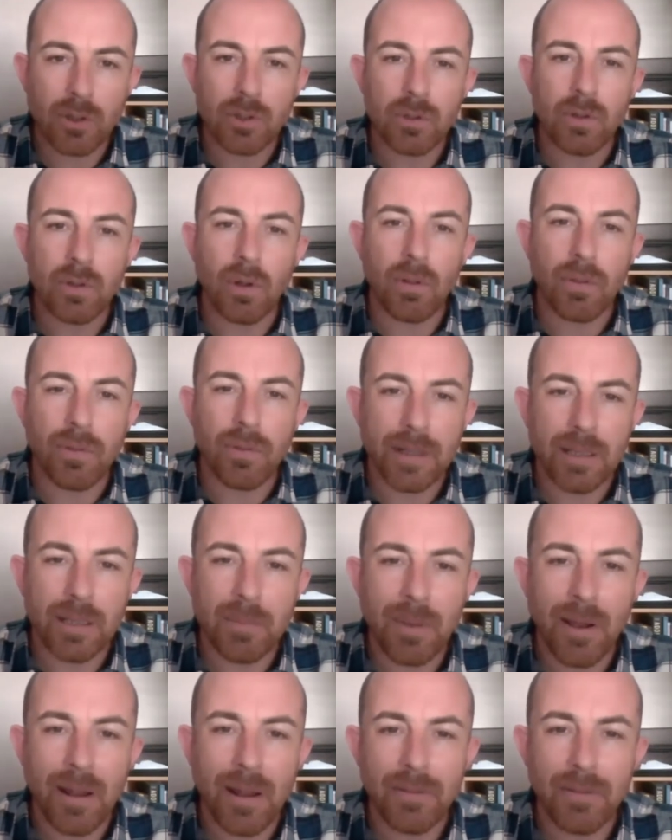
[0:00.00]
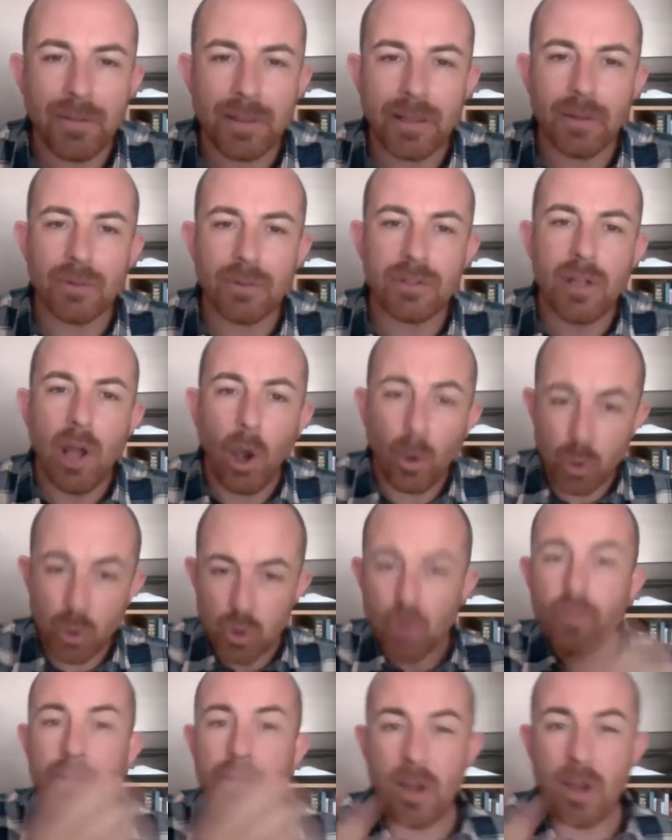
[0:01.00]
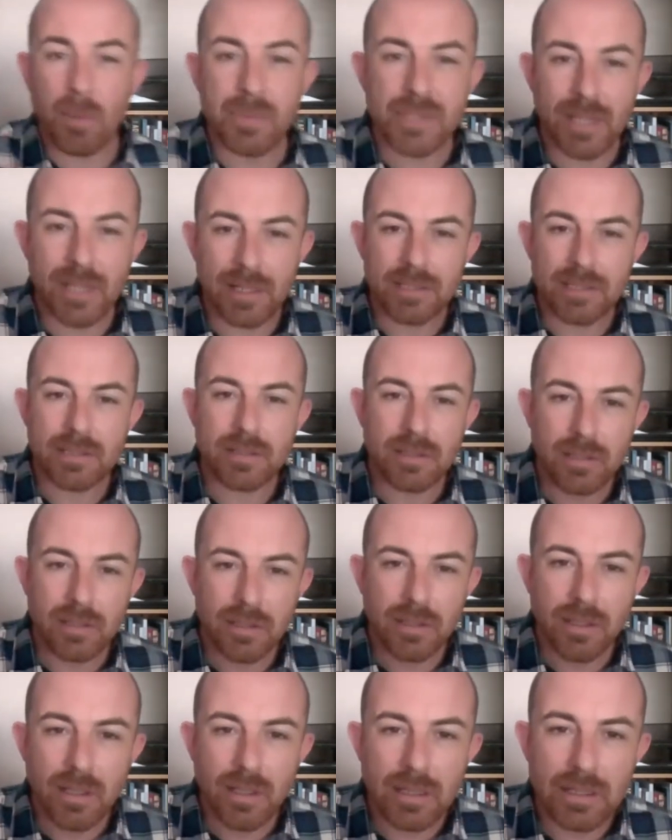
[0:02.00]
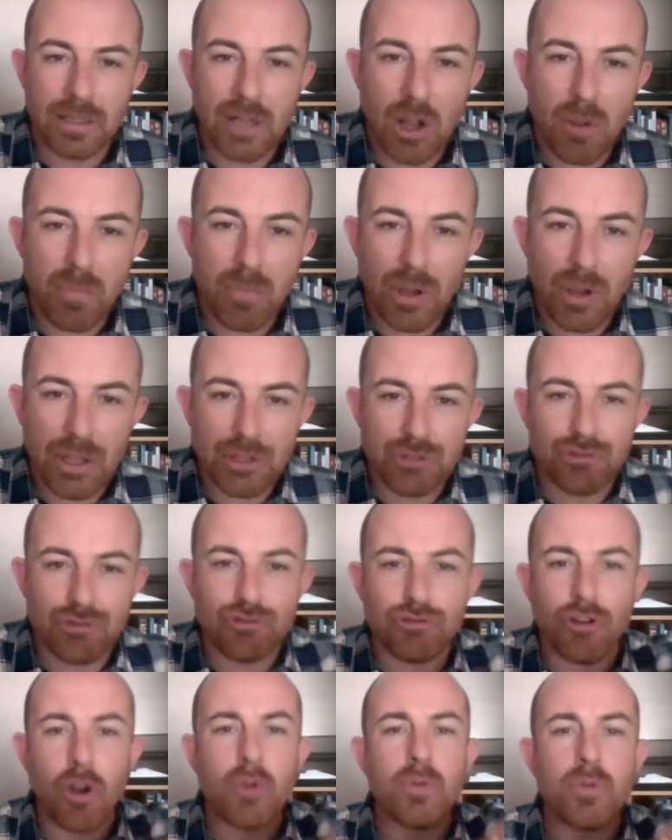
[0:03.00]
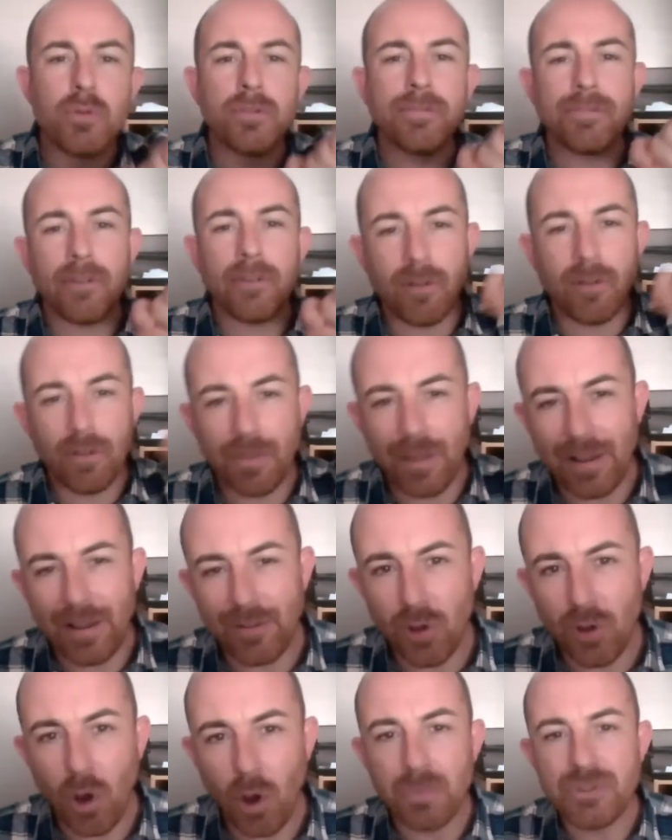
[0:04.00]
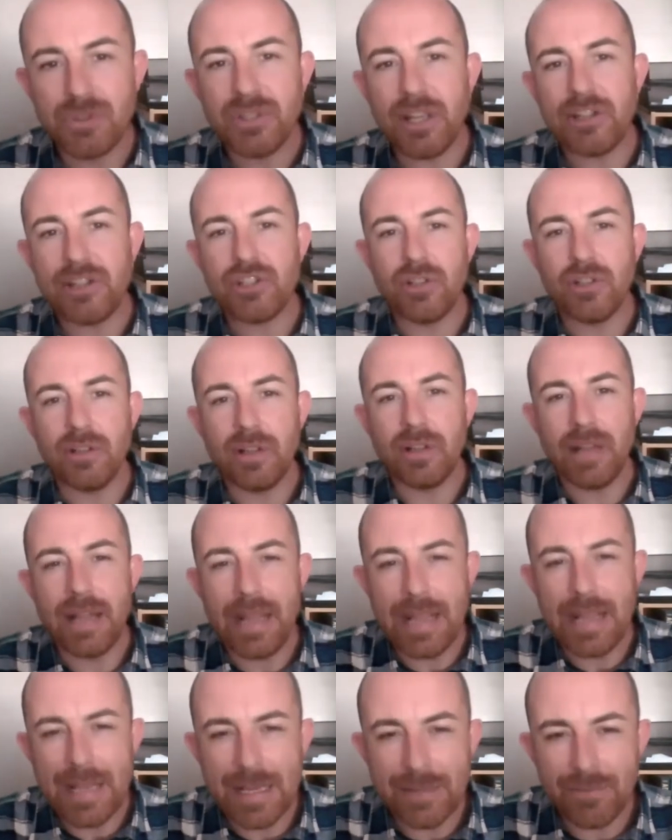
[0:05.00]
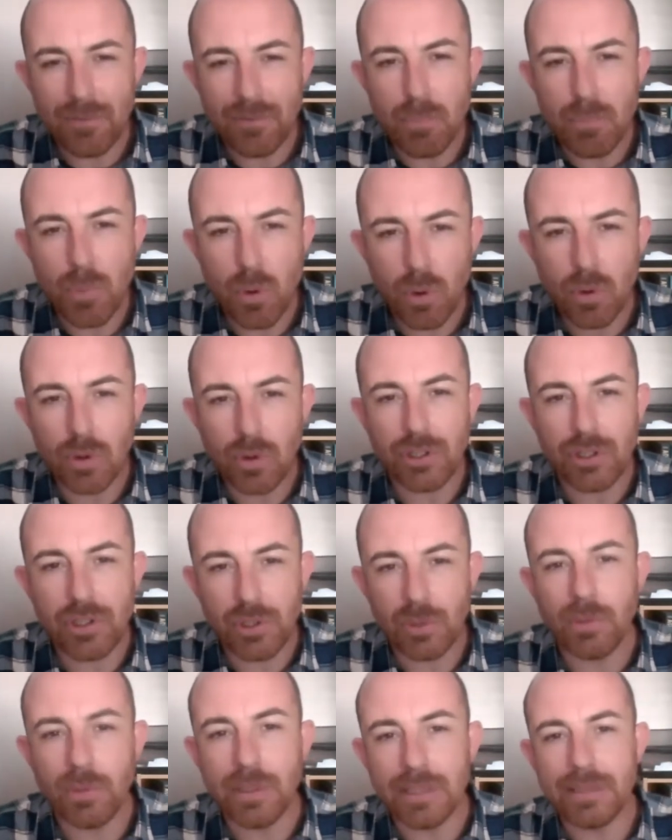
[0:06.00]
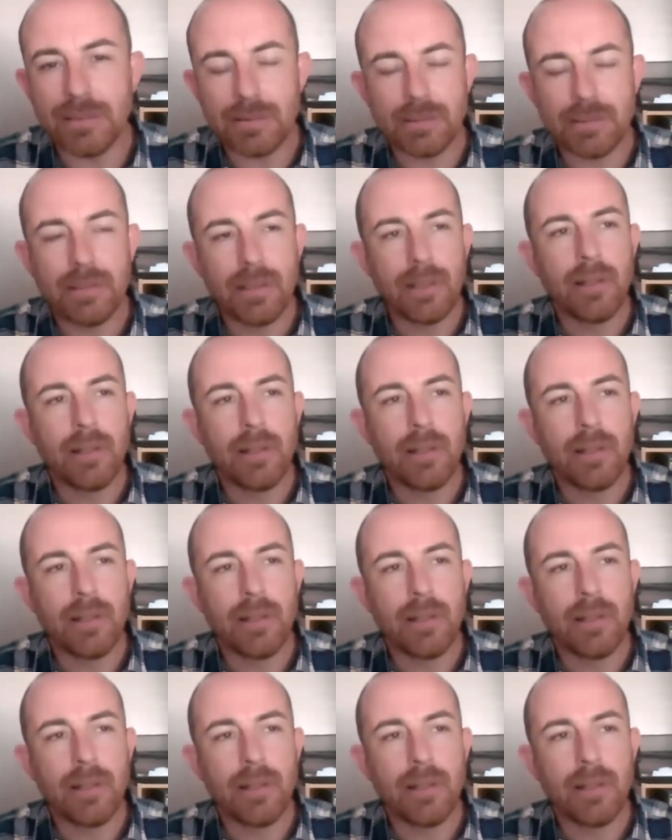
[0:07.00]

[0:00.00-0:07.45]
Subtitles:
I could not think about anything else. I was already obsessed, but it drove that obsession even more acutely.